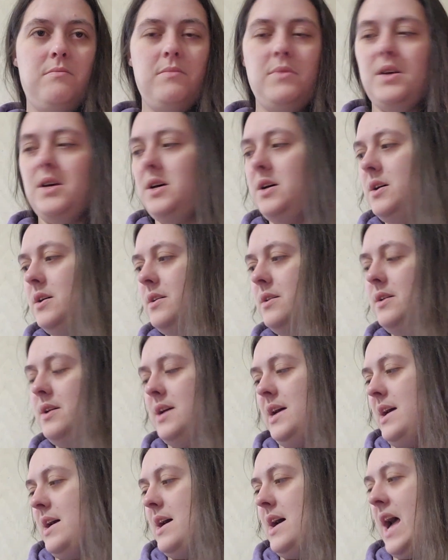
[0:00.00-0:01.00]
High
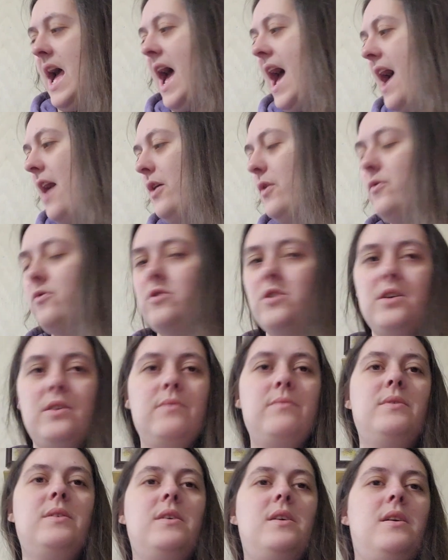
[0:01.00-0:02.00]

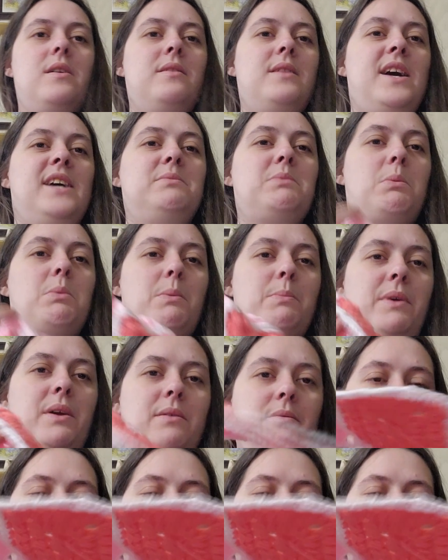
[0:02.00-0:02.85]
Aurora. That's my puppy.